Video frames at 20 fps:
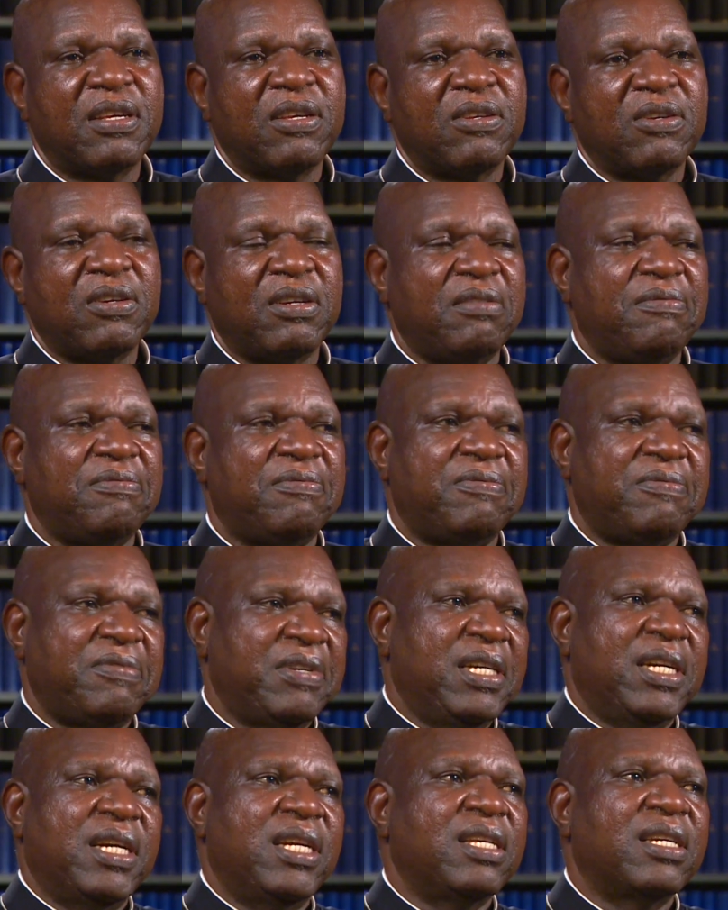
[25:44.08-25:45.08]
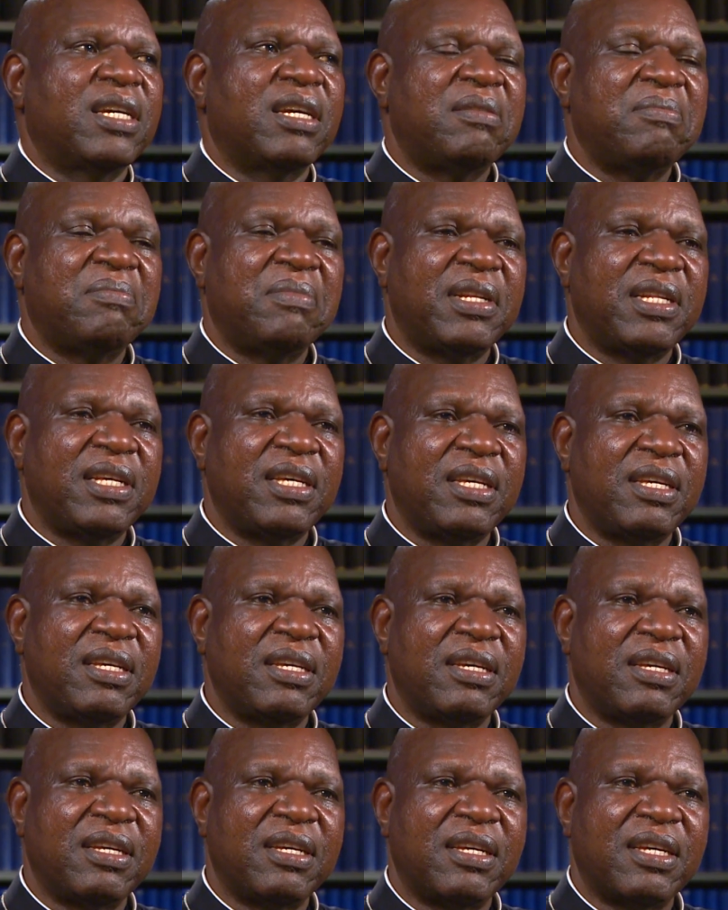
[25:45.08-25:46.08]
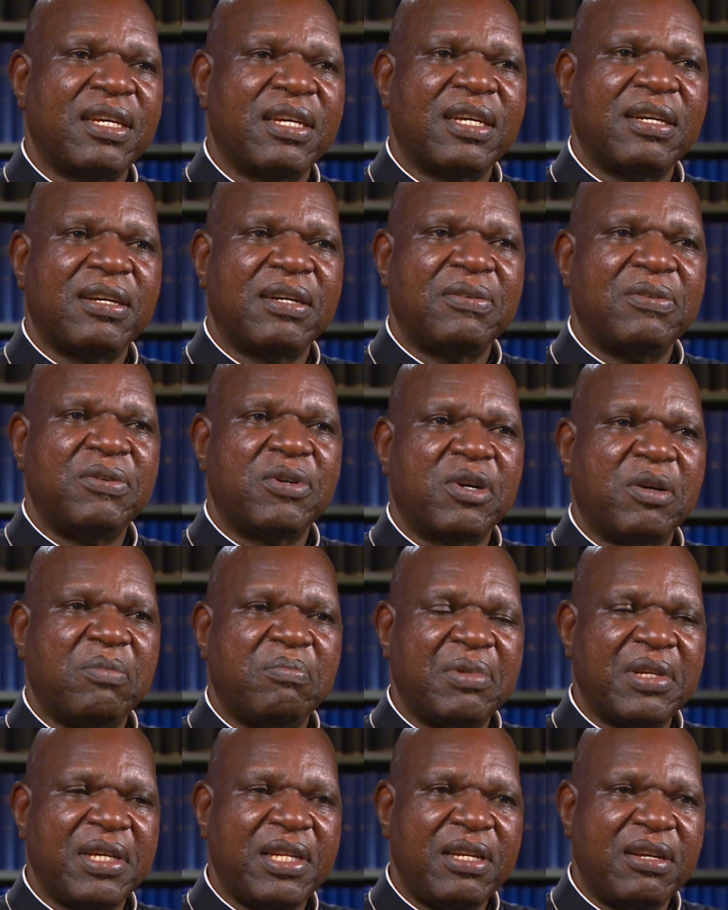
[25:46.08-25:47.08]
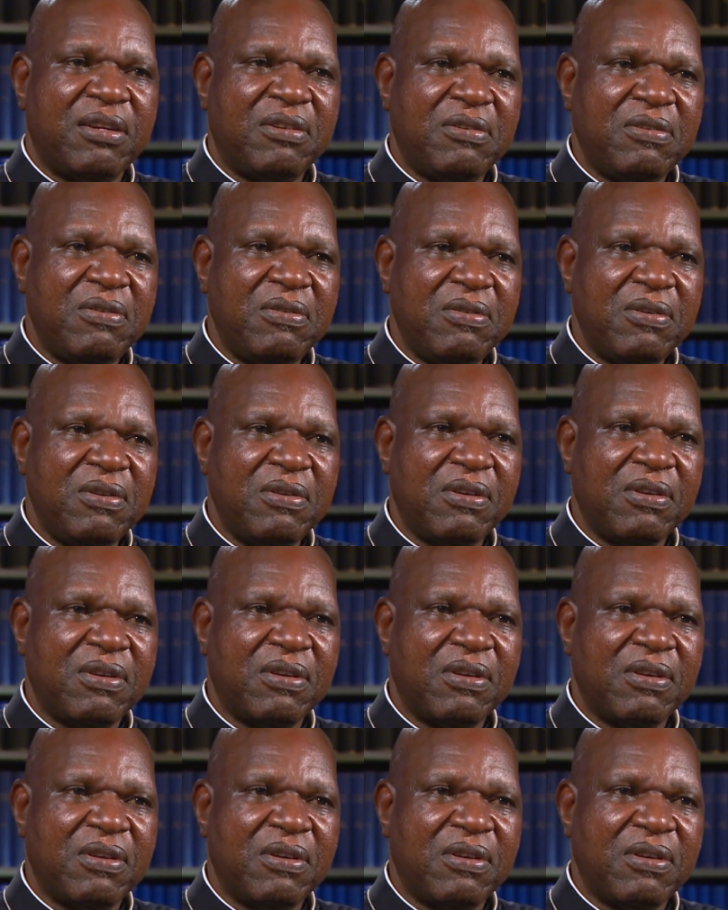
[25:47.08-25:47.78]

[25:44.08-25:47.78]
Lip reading: So if we can get money, we complete the two,